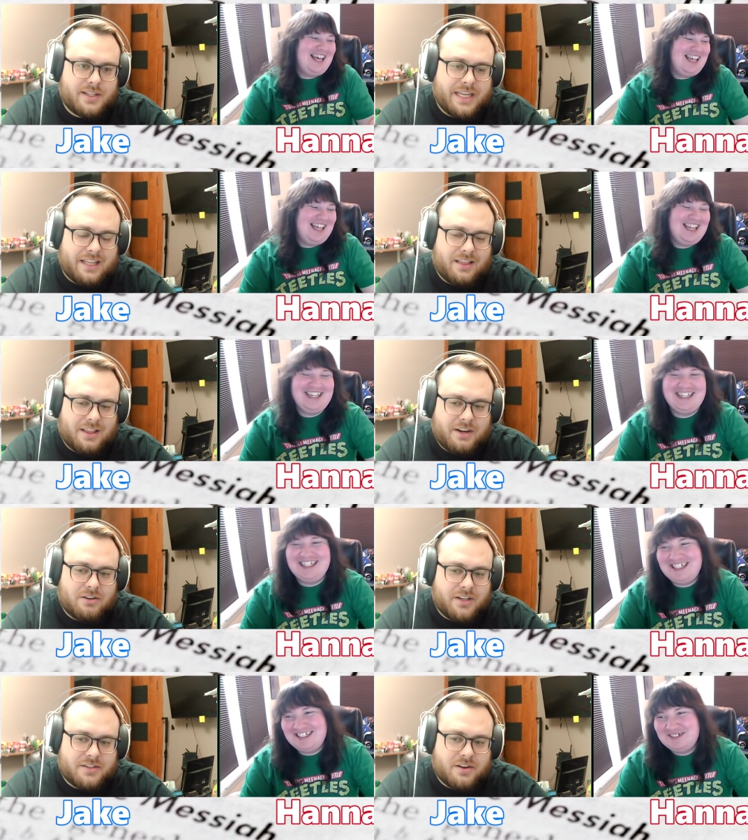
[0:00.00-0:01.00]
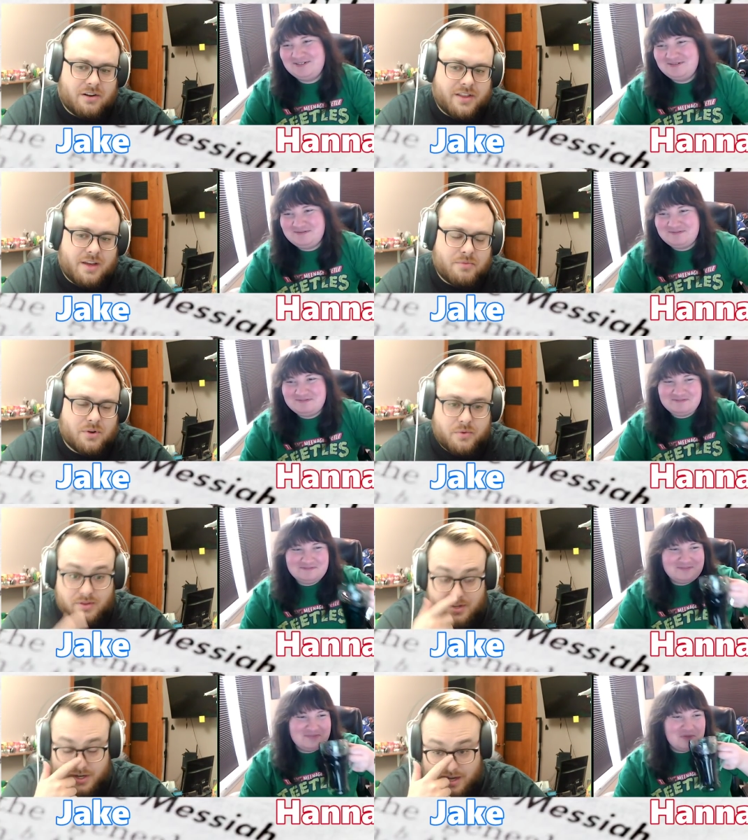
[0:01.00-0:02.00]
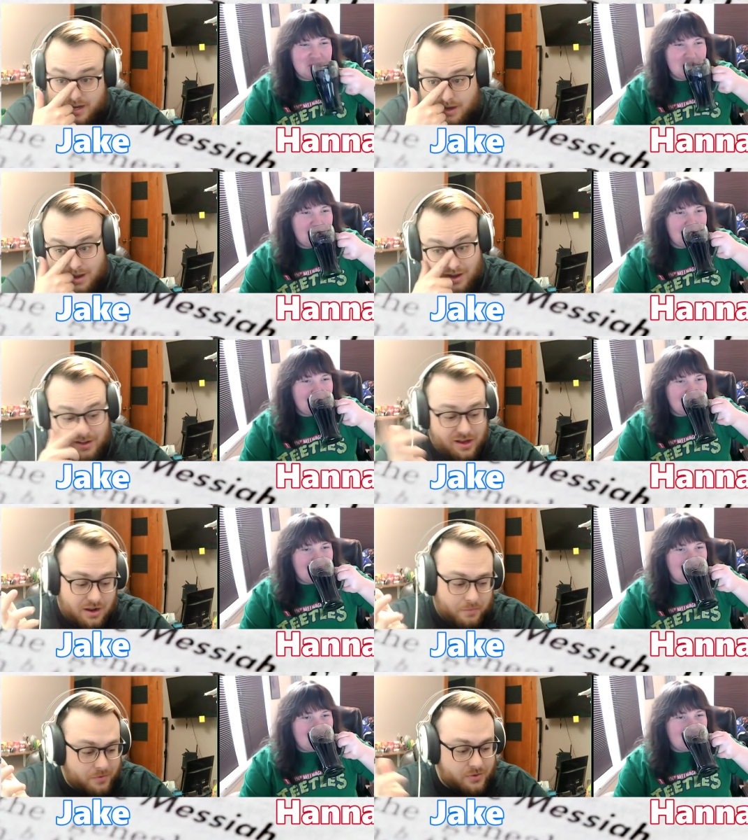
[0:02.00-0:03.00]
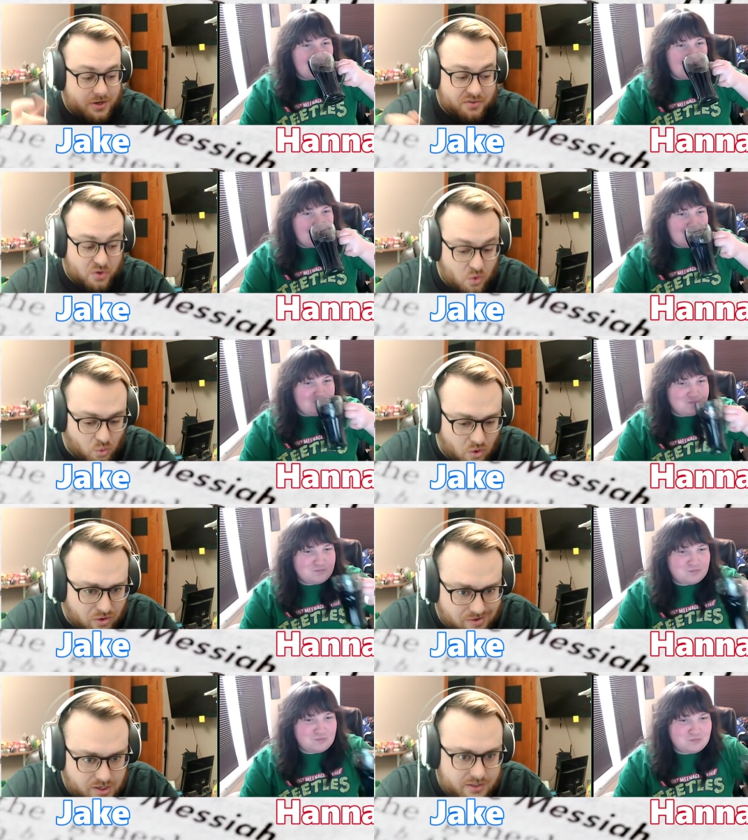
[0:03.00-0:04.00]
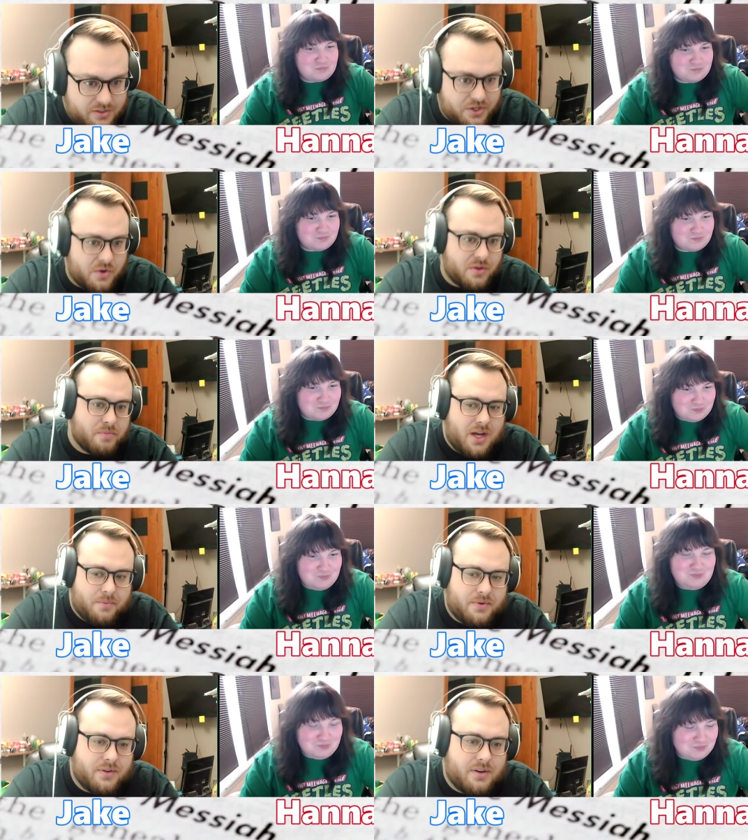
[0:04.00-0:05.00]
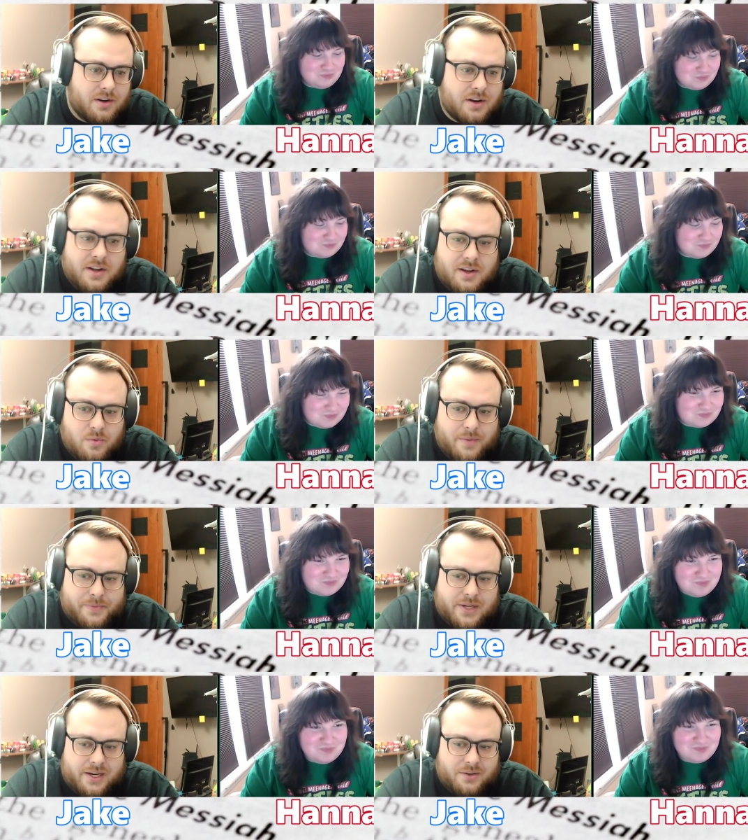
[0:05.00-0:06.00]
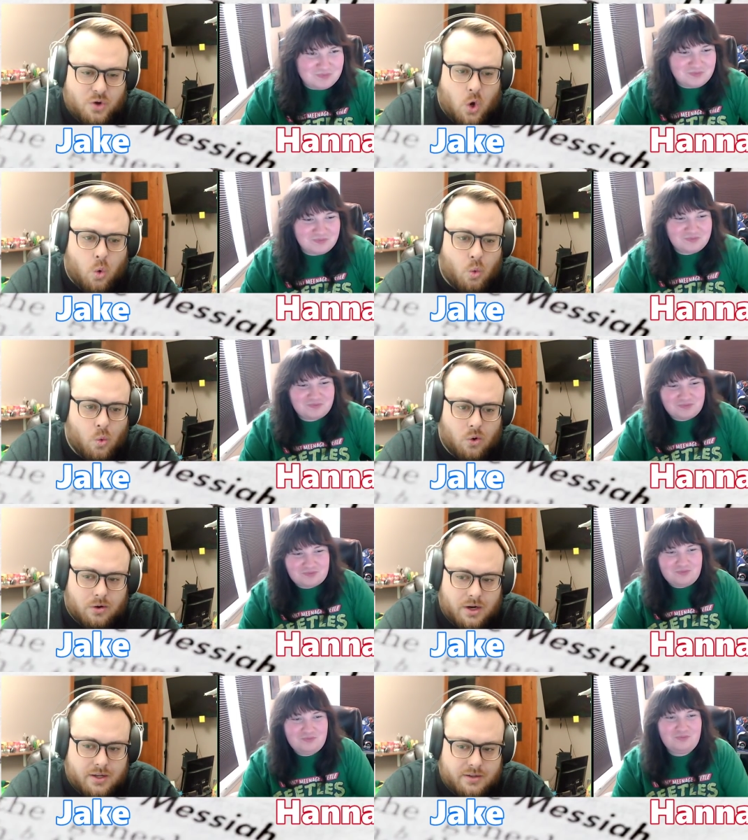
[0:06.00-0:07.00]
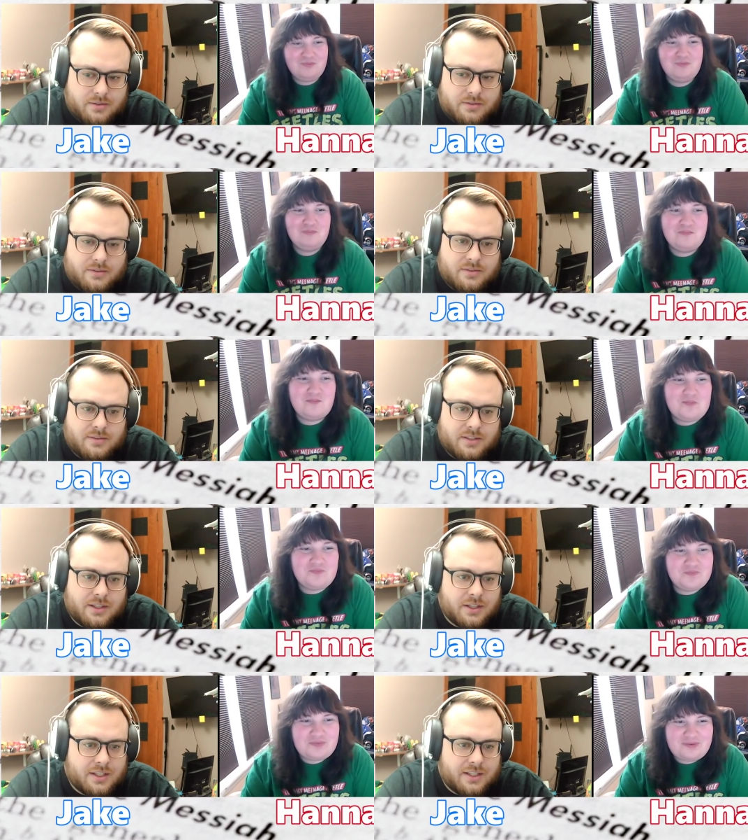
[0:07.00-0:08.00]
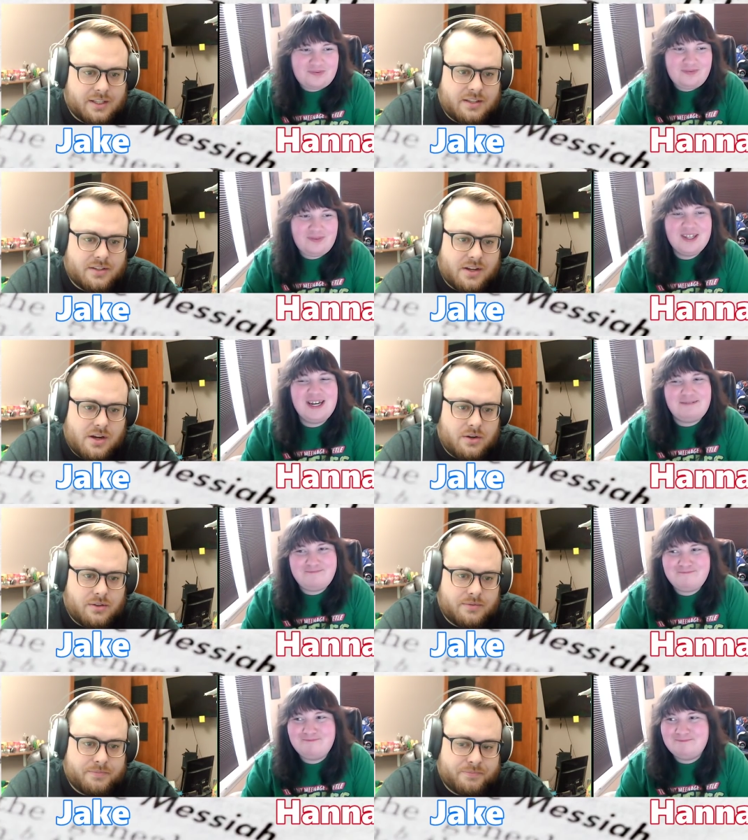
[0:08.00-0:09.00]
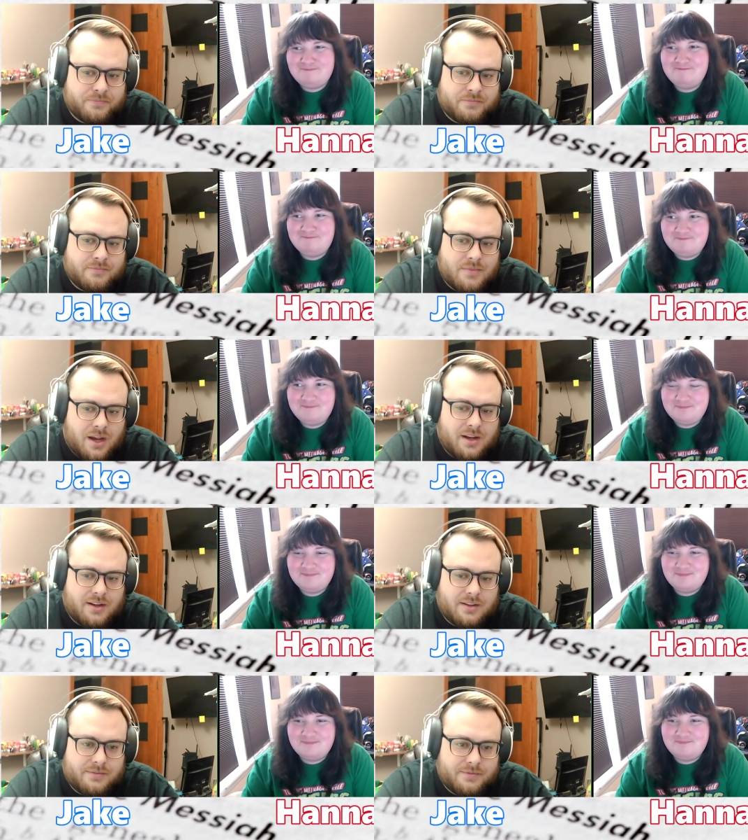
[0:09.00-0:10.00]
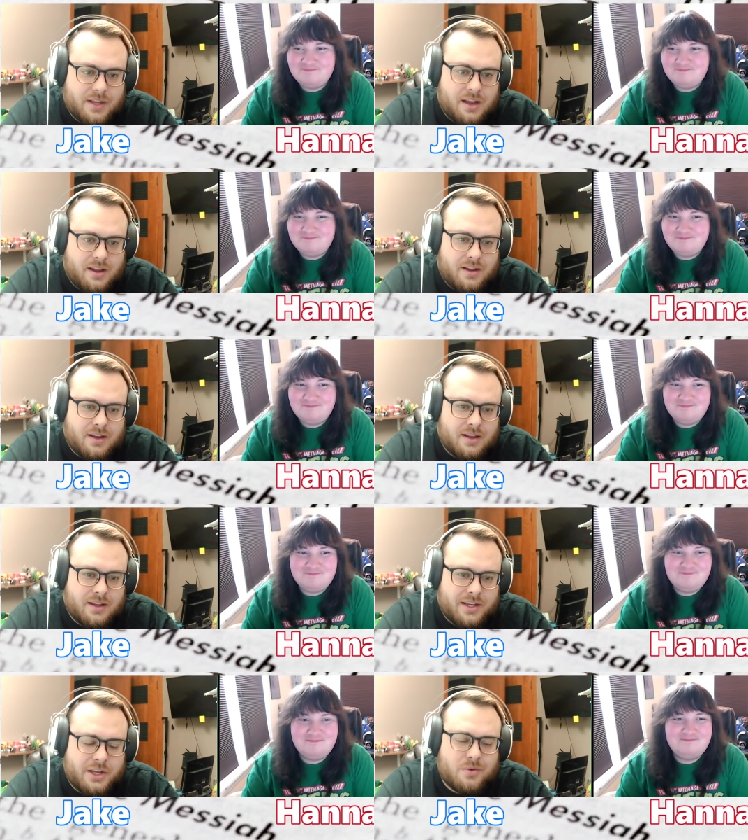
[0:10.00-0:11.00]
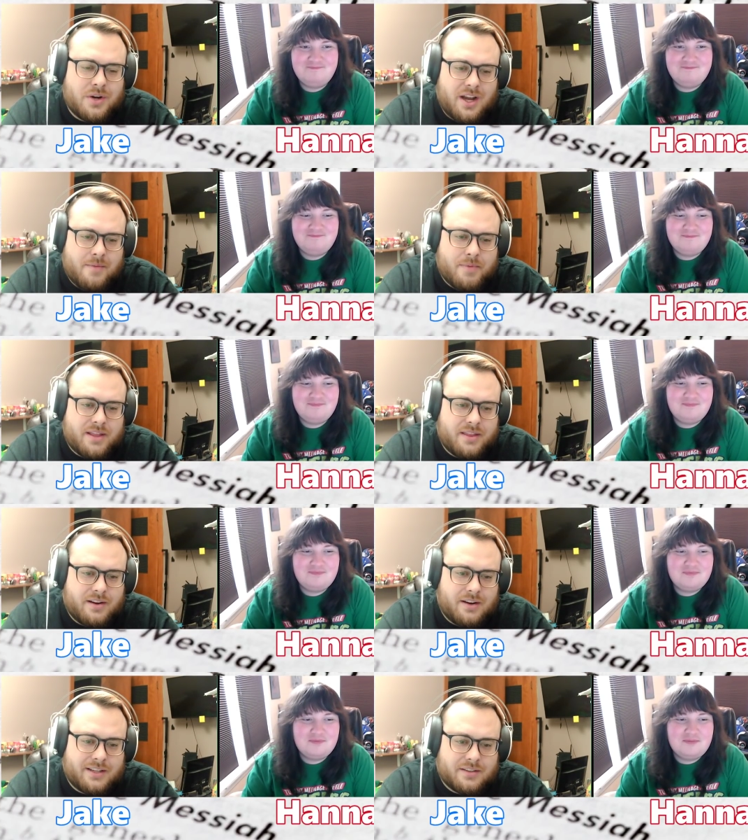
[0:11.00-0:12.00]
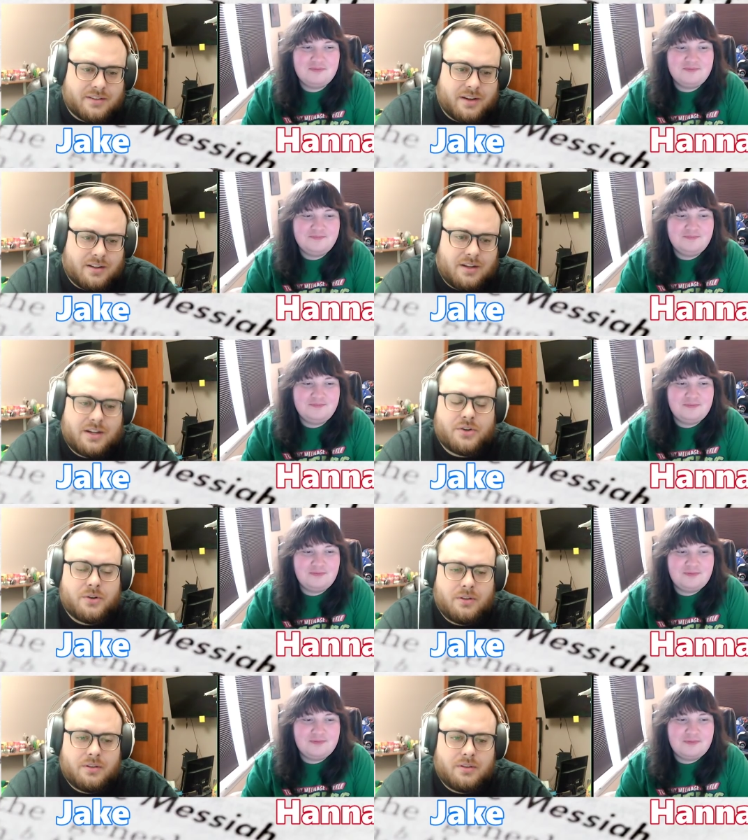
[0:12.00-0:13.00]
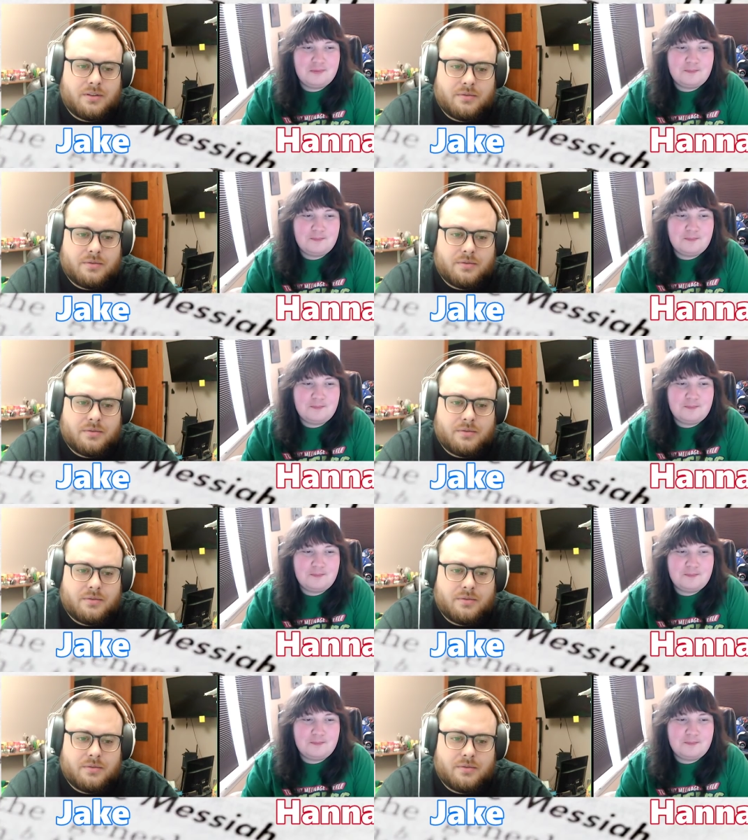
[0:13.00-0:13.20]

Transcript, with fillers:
Speaker 1: he literally started that book with like, "Hey, I got a lot of upvotes on Quora, you know, the popular website Quora." So, yeah. huh. You know what? I bet there is a psychological.